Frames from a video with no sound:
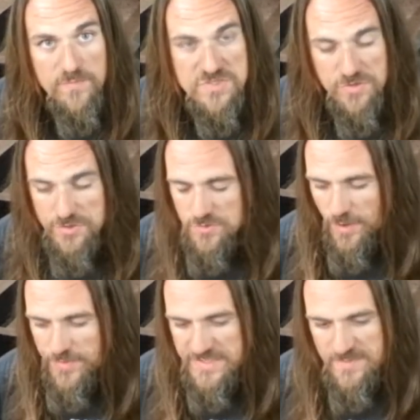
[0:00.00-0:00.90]
So those are
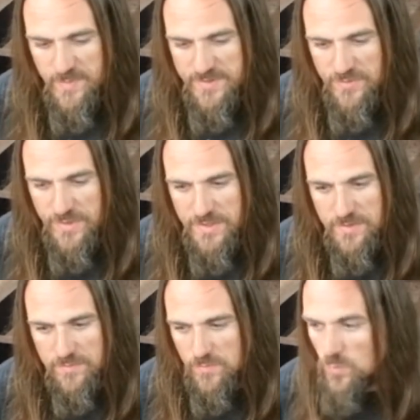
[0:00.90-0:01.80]
all things I'm going to be doing,
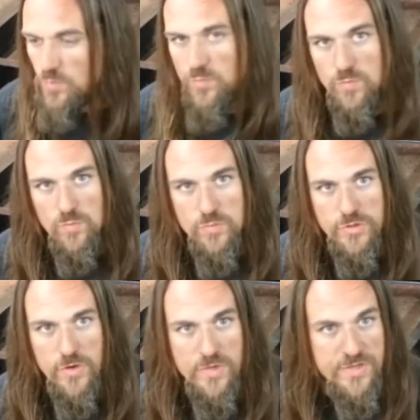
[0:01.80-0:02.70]

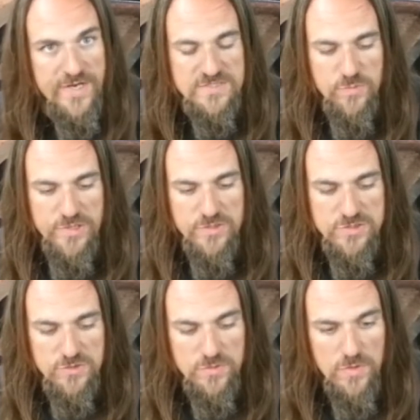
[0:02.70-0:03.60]
in the next week or
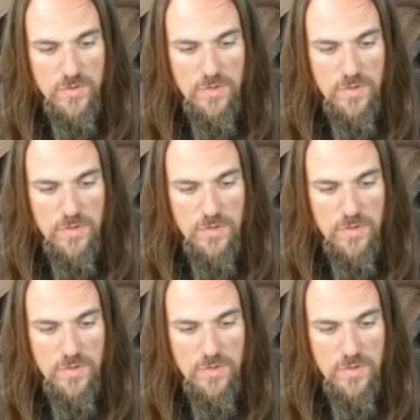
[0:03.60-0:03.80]
two.